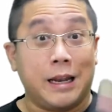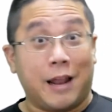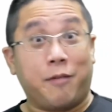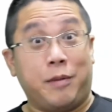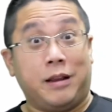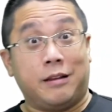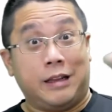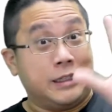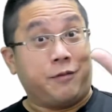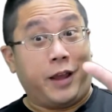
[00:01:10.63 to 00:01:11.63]
than life being
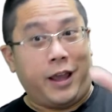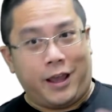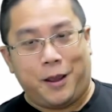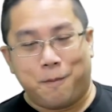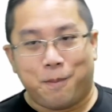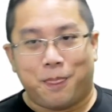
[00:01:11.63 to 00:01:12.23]
isn't fair,